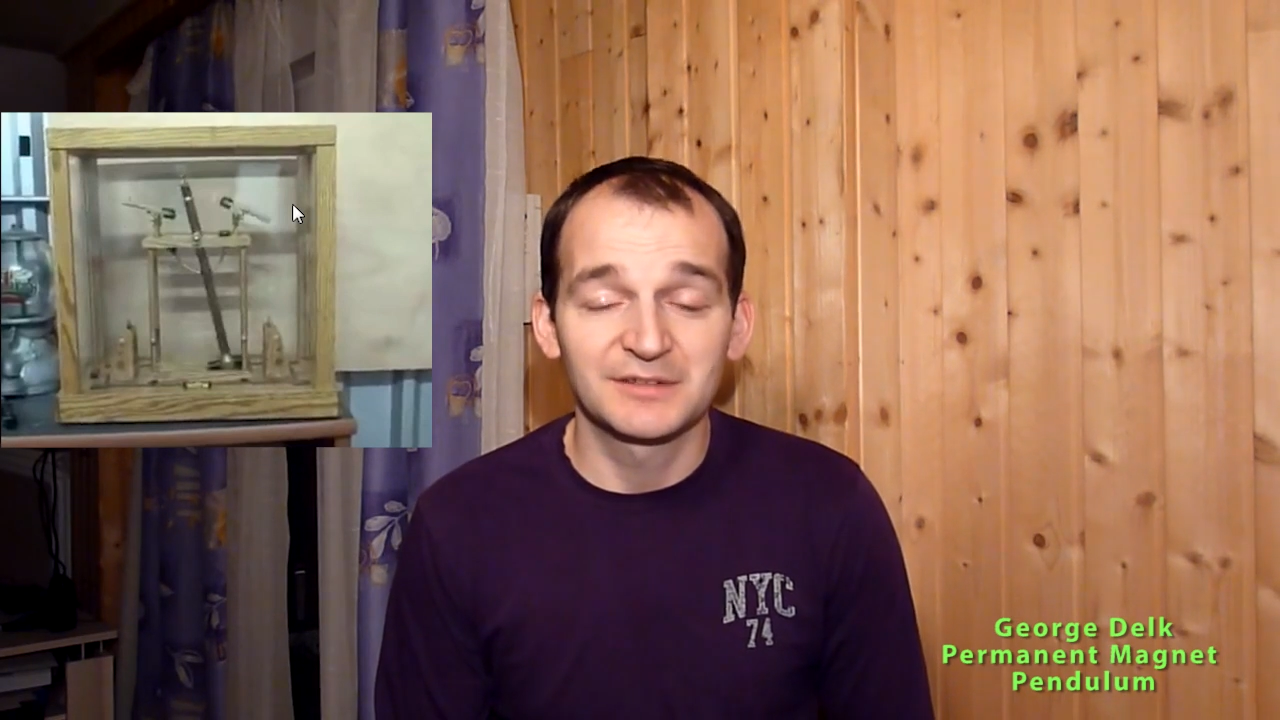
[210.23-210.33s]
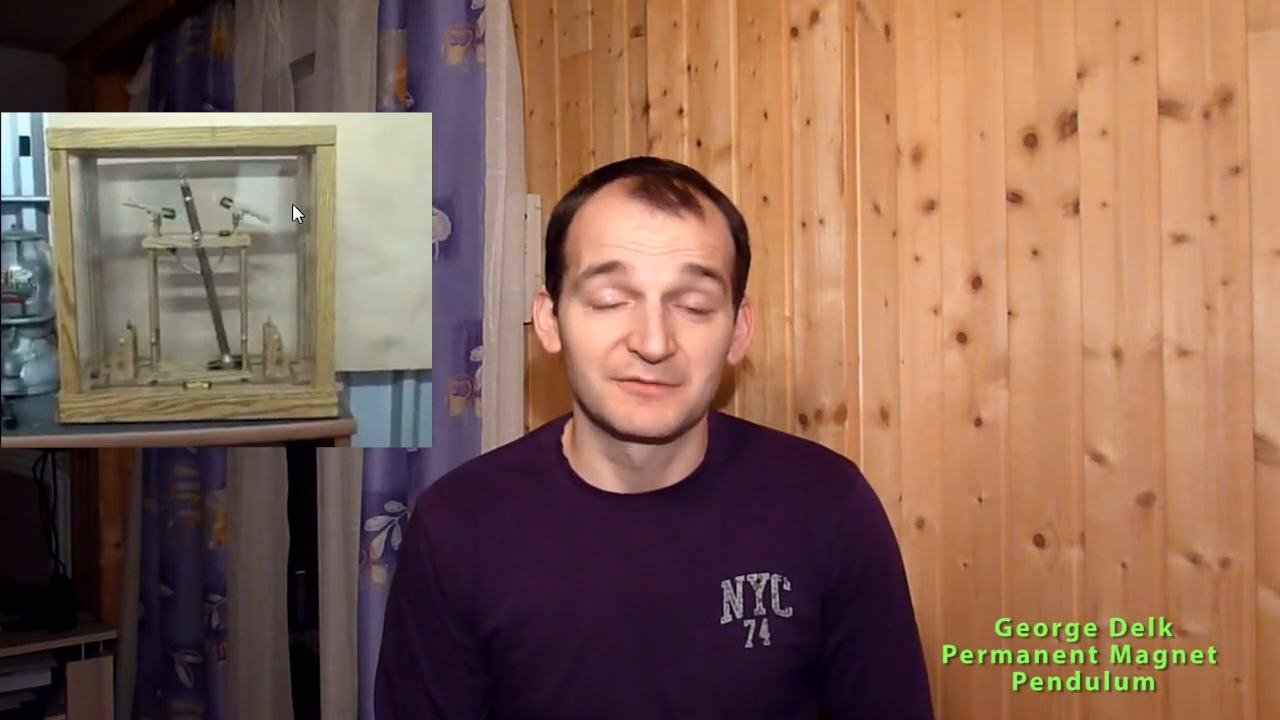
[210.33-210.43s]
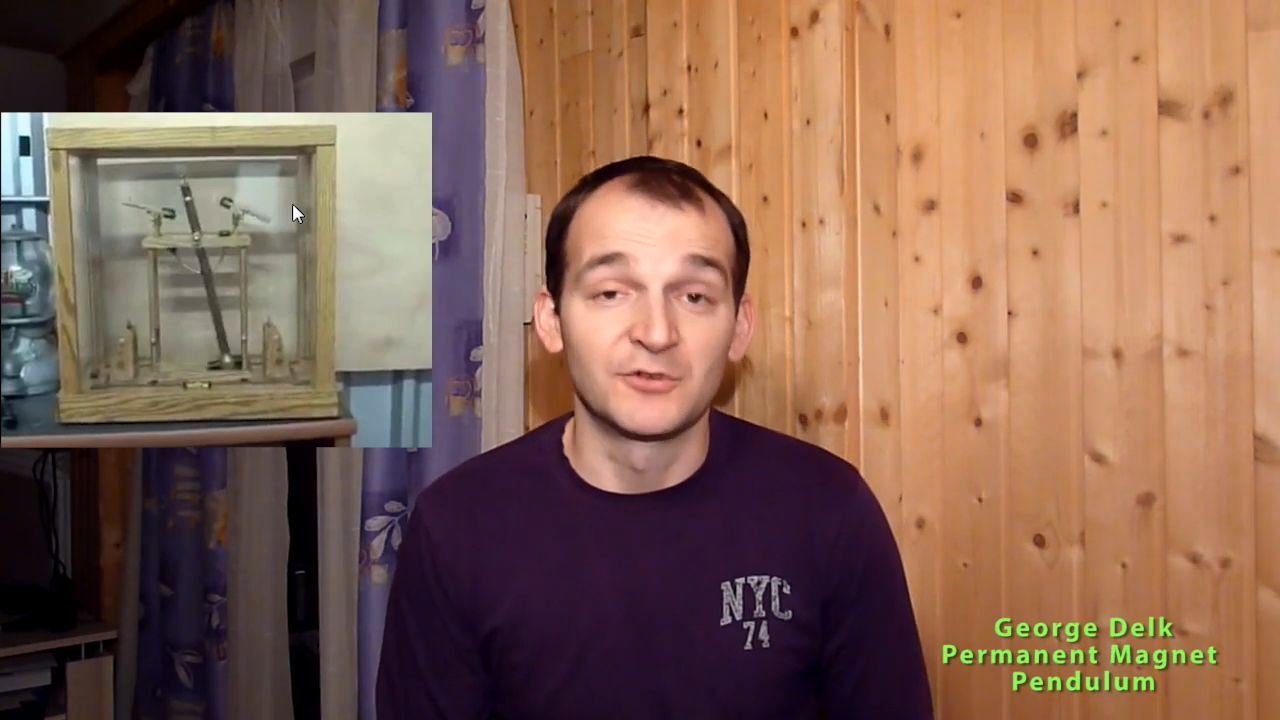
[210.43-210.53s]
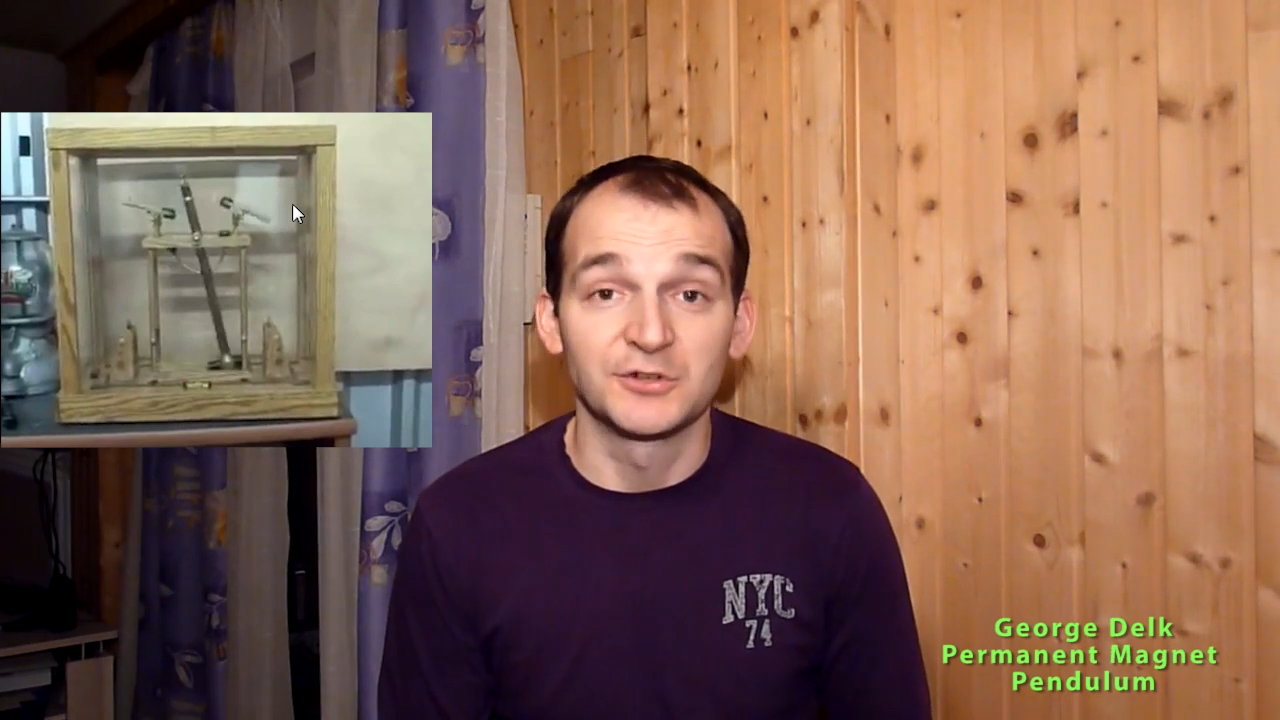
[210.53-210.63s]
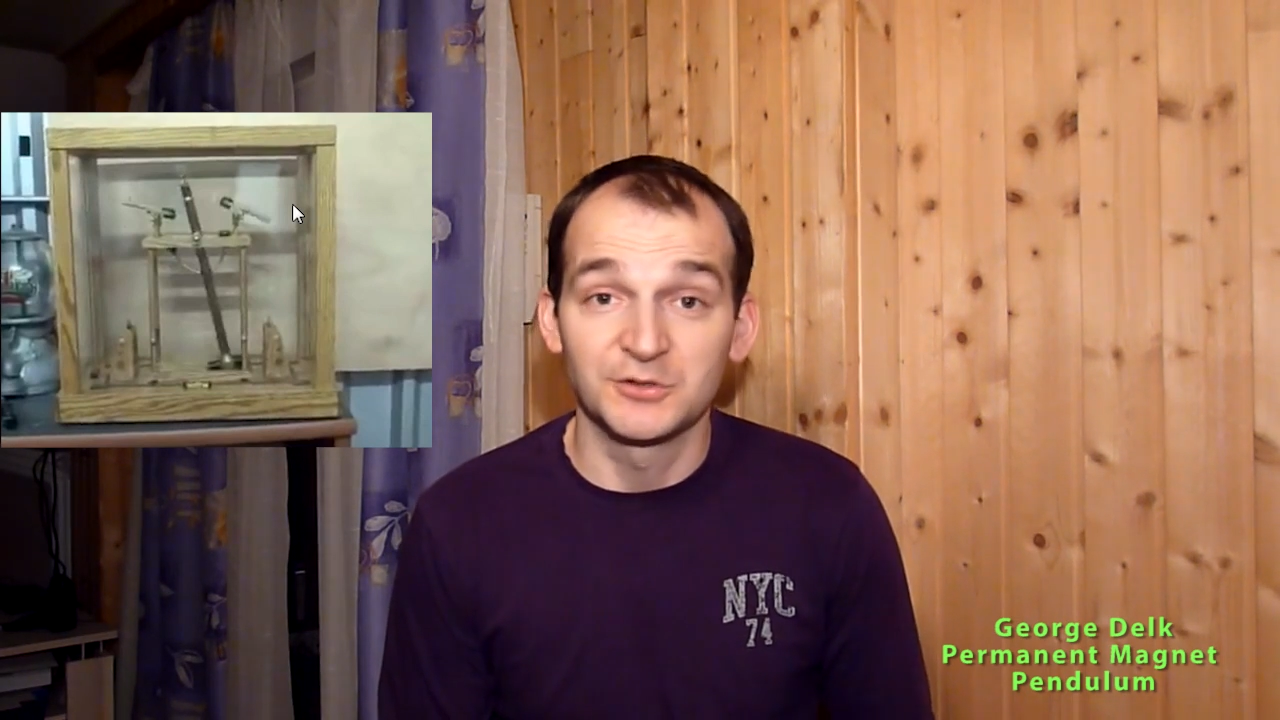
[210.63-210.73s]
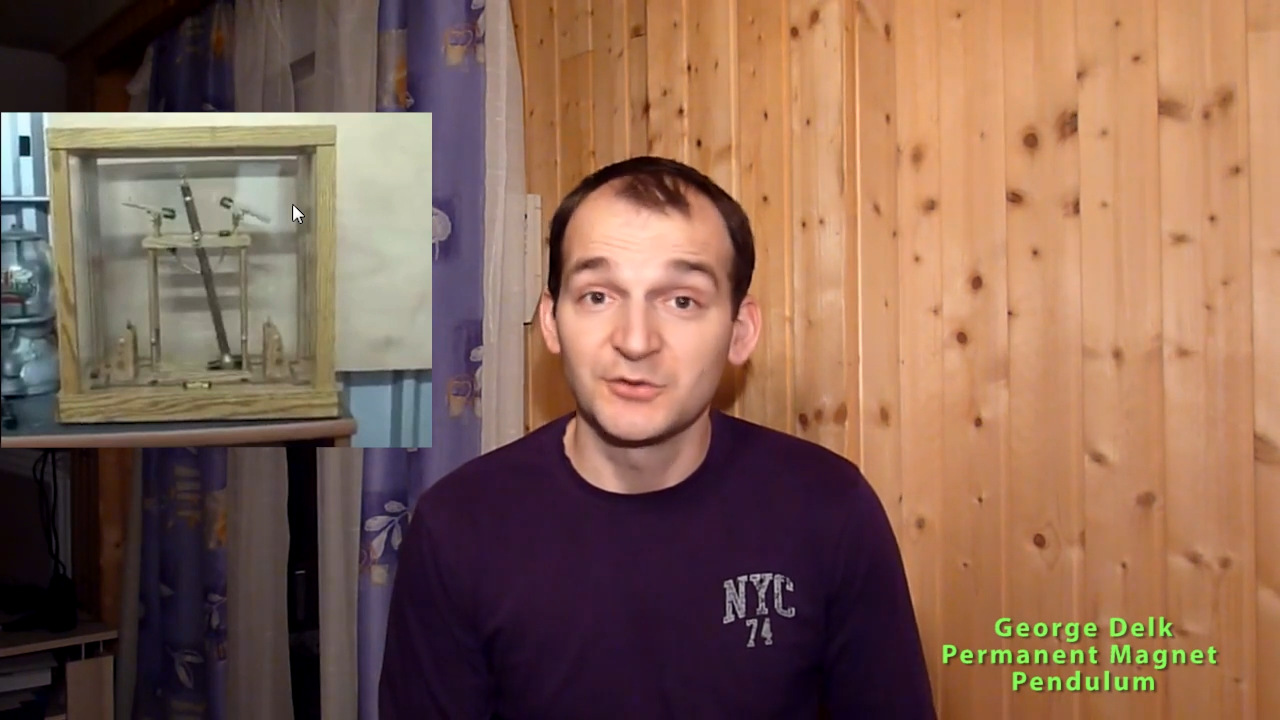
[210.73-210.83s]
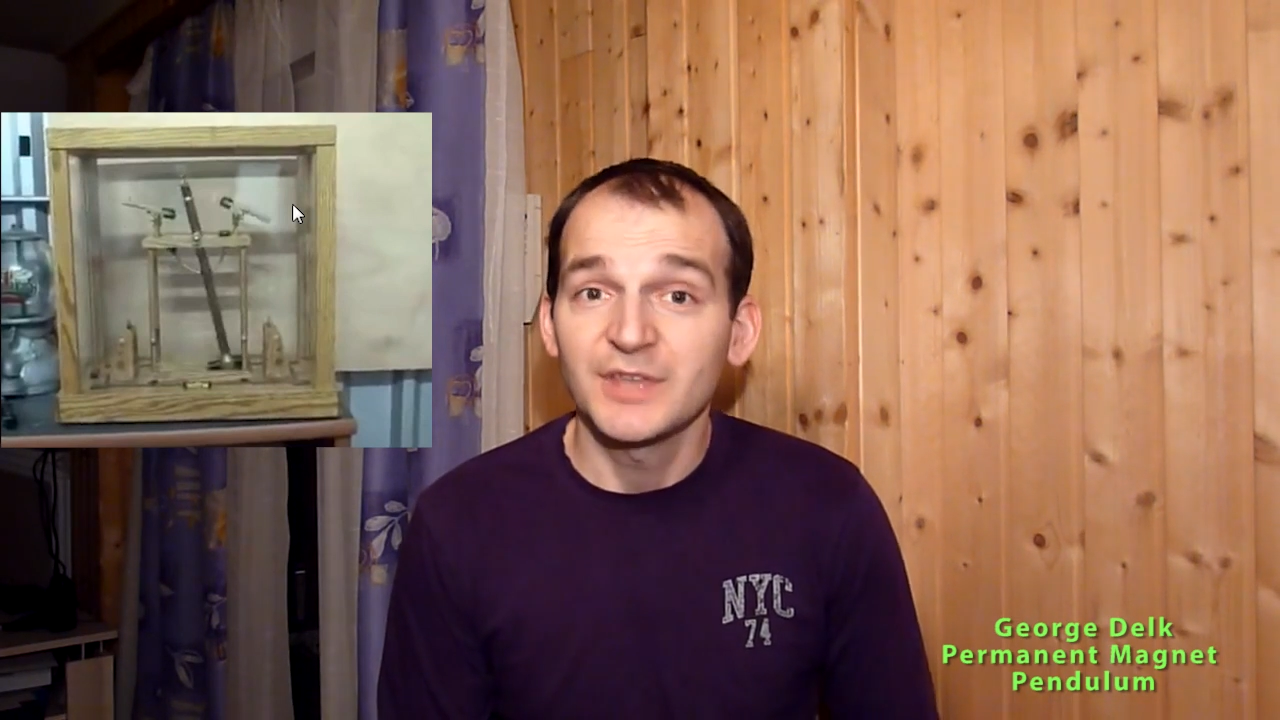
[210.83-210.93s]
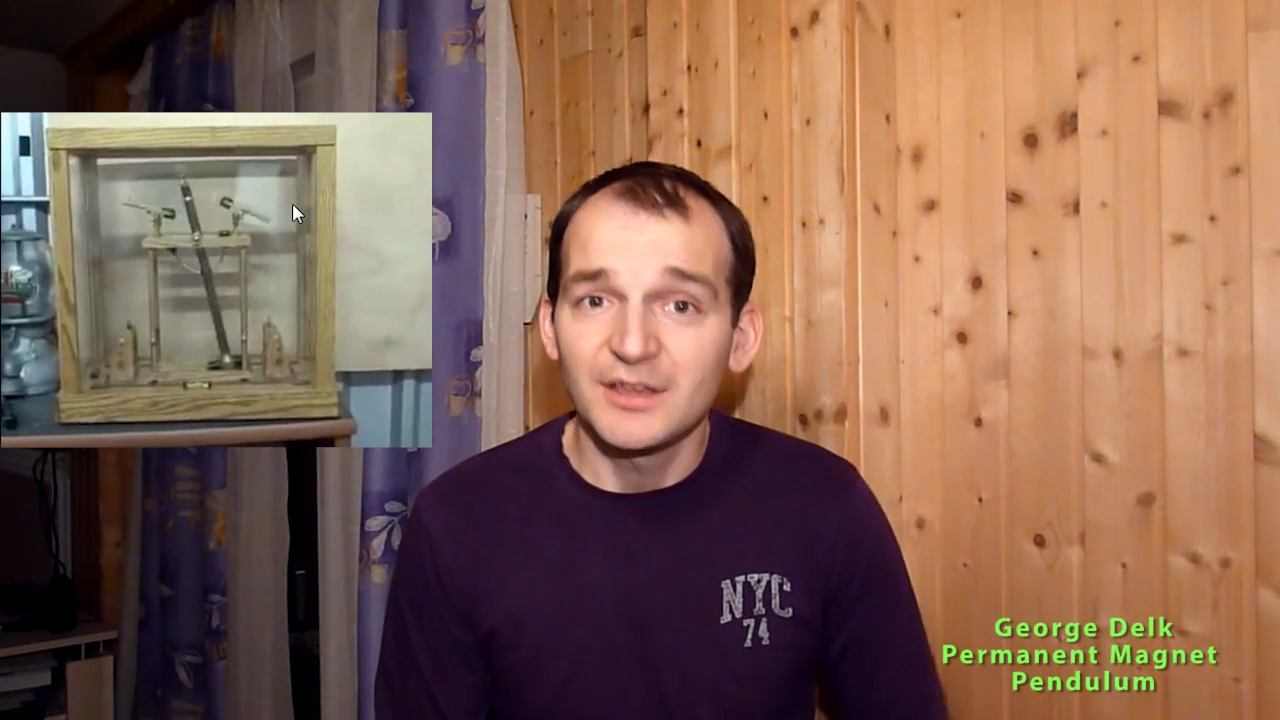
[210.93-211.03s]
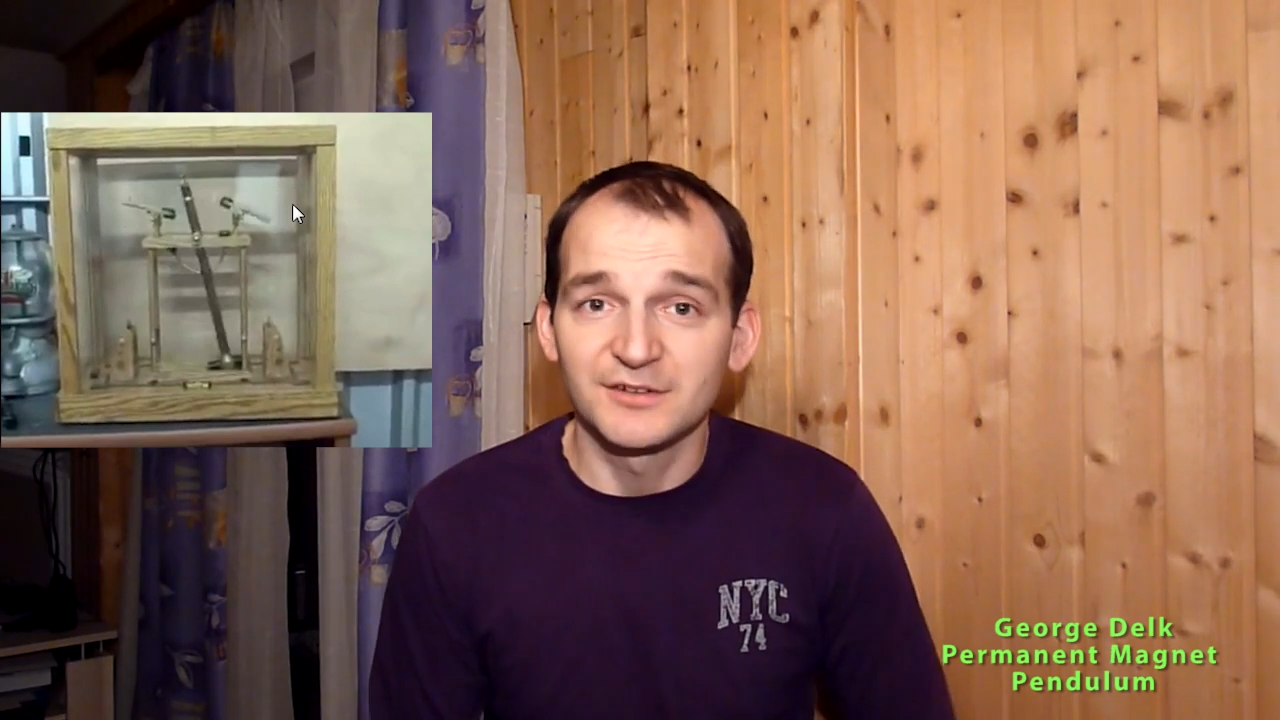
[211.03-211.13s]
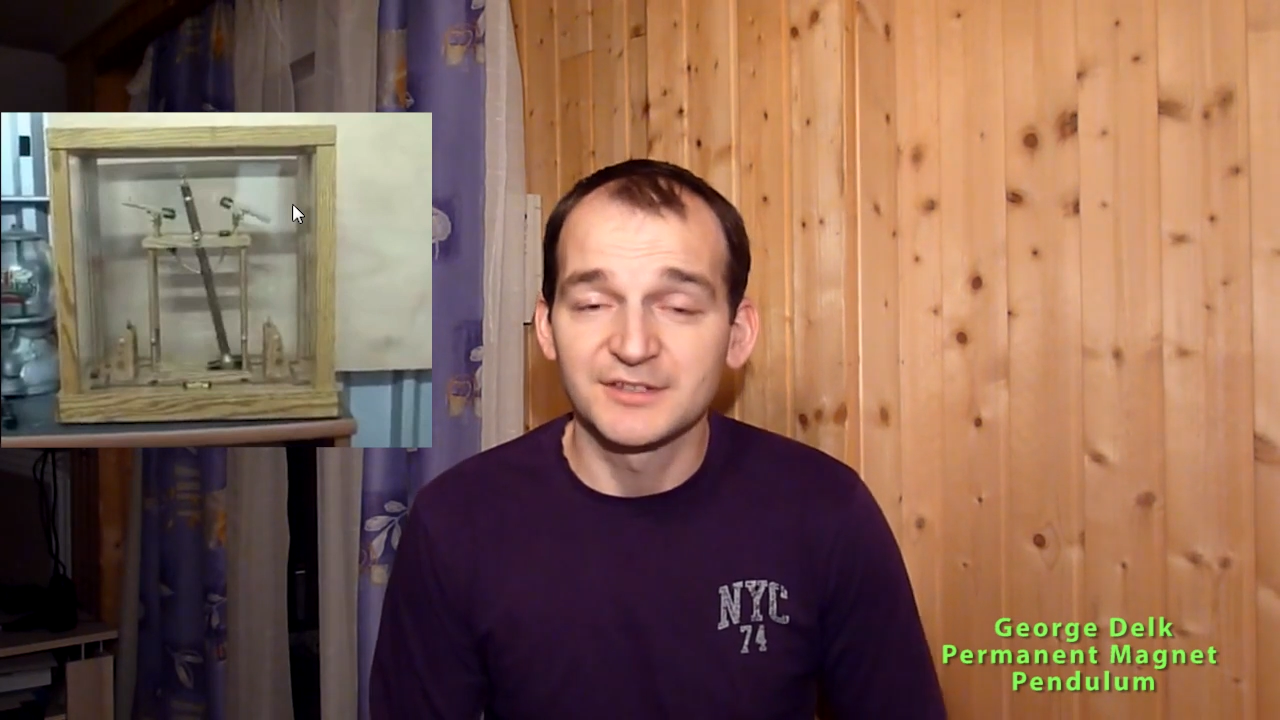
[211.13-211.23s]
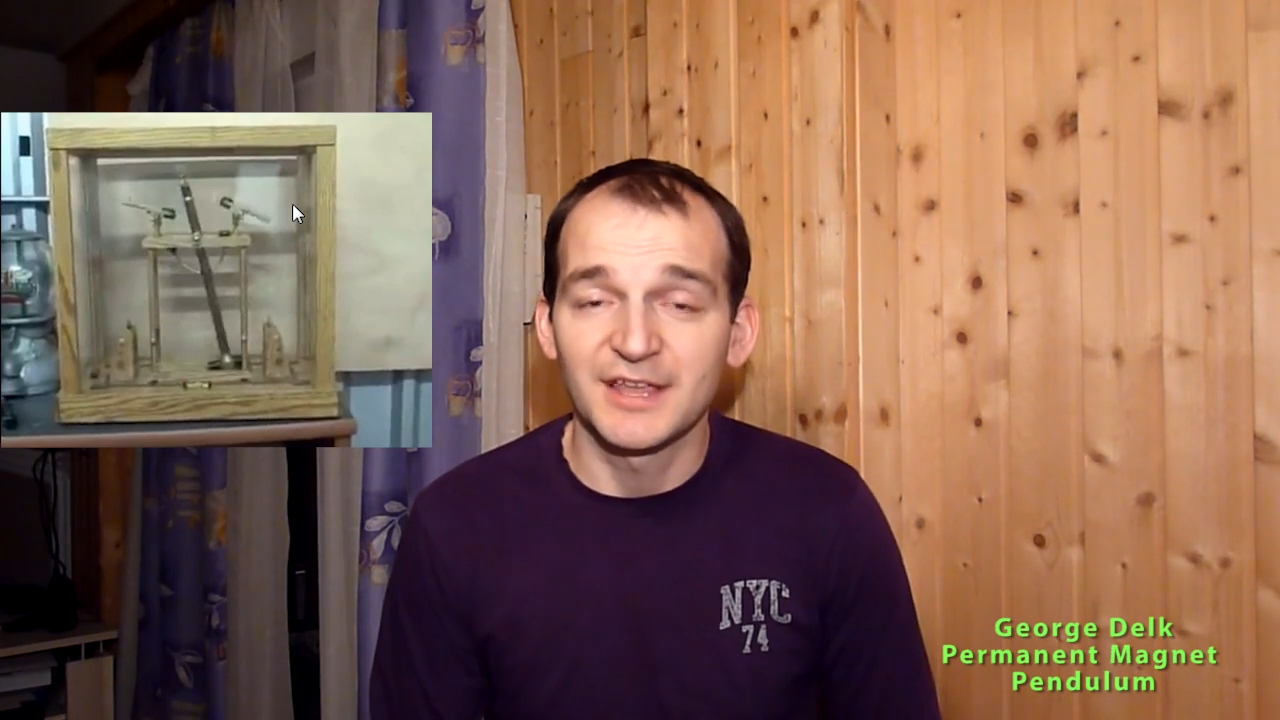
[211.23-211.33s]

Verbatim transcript: for two years,